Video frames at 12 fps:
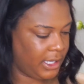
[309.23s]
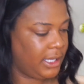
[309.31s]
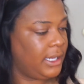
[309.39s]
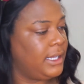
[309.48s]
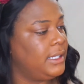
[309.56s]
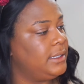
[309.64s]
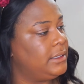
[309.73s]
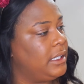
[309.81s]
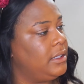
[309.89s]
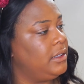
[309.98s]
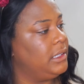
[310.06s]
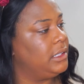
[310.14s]
It is
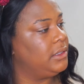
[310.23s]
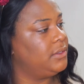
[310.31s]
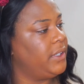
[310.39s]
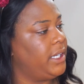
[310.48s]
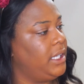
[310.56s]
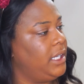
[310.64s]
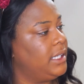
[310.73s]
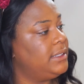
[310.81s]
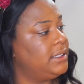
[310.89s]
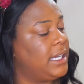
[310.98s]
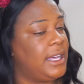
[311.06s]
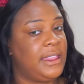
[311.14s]
a little runny.
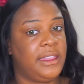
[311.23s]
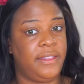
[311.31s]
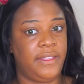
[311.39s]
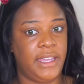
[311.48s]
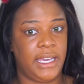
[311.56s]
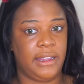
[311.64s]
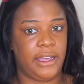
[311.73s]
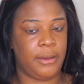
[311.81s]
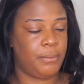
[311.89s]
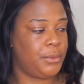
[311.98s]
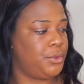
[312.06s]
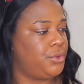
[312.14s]
It's not thick like a
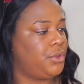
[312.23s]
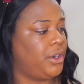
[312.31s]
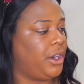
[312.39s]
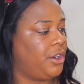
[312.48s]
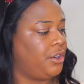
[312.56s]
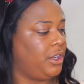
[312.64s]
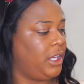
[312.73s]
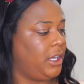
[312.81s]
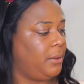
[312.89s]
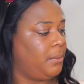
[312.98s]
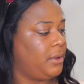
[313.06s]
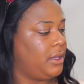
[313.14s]
mousse or a
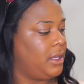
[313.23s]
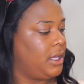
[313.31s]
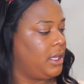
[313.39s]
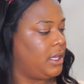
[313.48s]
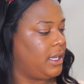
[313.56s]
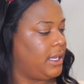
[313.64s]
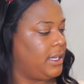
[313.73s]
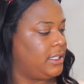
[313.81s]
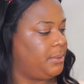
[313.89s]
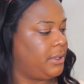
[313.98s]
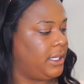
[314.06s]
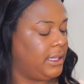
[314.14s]
cream. It
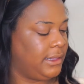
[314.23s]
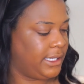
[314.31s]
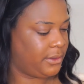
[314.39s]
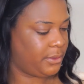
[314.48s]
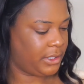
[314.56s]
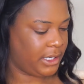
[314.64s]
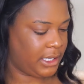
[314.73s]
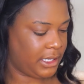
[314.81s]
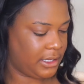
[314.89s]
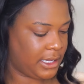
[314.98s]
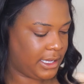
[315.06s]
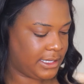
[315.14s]
is pretty
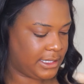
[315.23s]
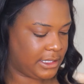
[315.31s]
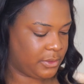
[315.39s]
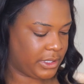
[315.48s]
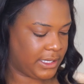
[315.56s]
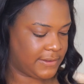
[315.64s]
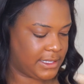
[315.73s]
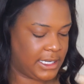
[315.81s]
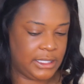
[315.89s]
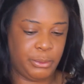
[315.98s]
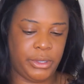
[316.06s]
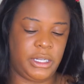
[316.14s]
liquidy. I guess that's what gives it
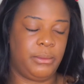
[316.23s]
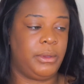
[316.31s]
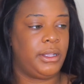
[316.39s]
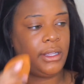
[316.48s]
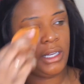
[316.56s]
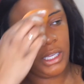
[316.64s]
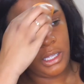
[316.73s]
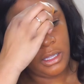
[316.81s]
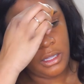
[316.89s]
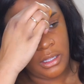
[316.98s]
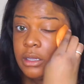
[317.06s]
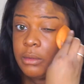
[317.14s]
its blendability.
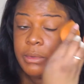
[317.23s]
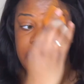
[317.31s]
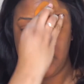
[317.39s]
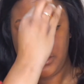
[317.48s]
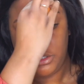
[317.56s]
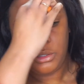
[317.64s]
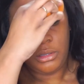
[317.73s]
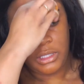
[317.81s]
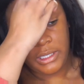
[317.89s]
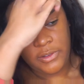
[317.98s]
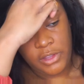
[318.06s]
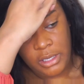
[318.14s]
But I do
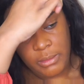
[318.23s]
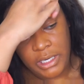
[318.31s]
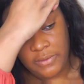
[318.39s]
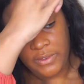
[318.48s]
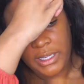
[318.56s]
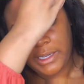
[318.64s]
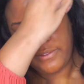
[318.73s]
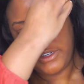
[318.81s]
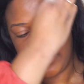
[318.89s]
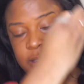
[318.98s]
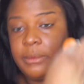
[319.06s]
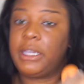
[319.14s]
loathe the amount of coverage I'm